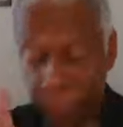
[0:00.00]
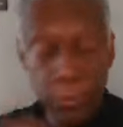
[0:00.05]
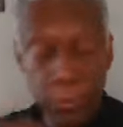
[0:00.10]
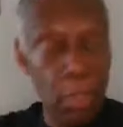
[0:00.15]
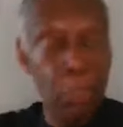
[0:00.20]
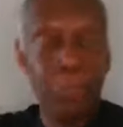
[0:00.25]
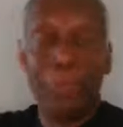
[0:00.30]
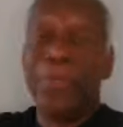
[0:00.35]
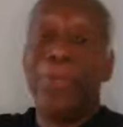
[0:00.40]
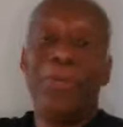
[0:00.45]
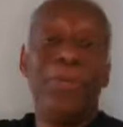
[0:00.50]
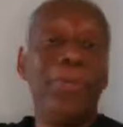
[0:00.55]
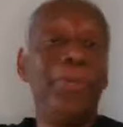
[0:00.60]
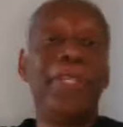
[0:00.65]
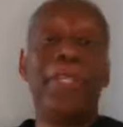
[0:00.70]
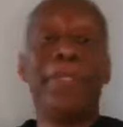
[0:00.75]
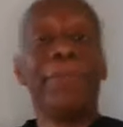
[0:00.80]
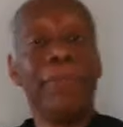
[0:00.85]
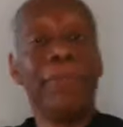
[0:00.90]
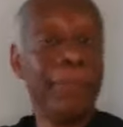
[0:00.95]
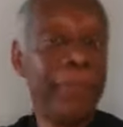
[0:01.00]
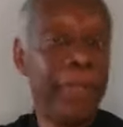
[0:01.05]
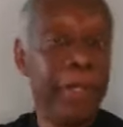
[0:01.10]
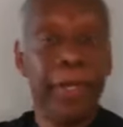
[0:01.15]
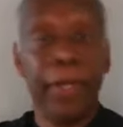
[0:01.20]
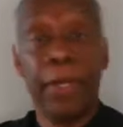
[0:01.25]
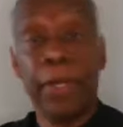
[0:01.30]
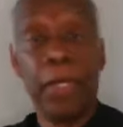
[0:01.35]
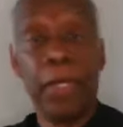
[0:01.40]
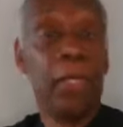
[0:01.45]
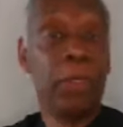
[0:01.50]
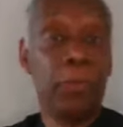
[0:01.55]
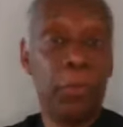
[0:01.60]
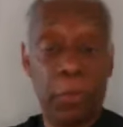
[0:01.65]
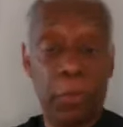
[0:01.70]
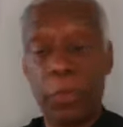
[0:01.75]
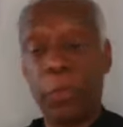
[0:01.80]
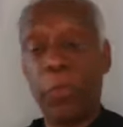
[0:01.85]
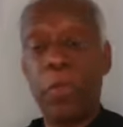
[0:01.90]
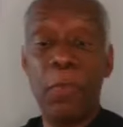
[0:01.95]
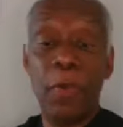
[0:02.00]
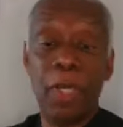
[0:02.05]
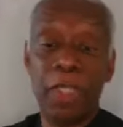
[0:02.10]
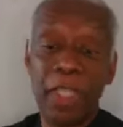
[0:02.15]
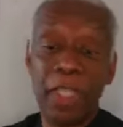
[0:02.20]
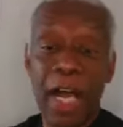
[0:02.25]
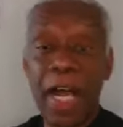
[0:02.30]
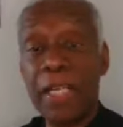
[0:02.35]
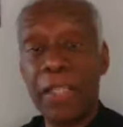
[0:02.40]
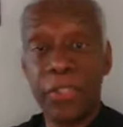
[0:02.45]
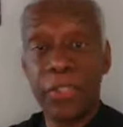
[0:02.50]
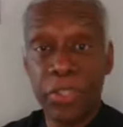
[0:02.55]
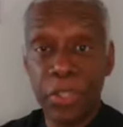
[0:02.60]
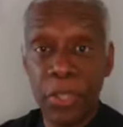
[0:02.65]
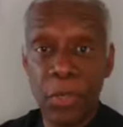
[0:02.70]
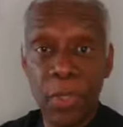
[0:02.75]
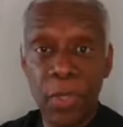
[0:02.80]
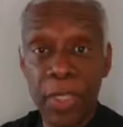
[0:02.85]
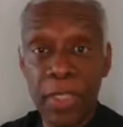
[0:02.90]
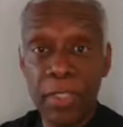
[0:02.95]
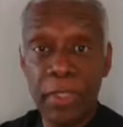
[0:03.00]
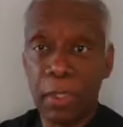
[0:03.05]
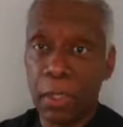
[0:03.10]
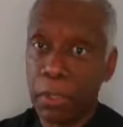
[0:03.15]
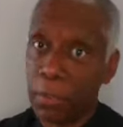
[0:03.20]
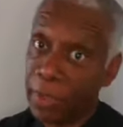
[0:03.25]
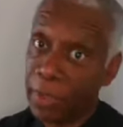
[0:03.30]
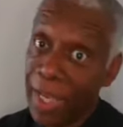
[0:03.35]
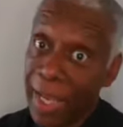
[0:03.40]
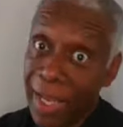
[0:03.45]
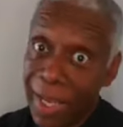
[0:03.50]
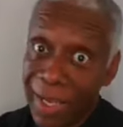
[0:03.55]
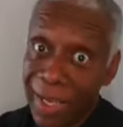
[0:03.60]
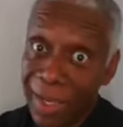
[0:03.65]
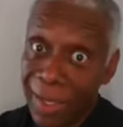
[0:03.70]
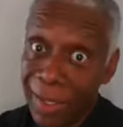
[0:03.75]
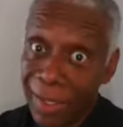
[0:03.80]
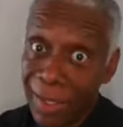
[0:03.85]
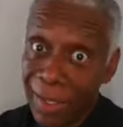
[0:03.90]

No, we're doing it. We want God to show us, okay.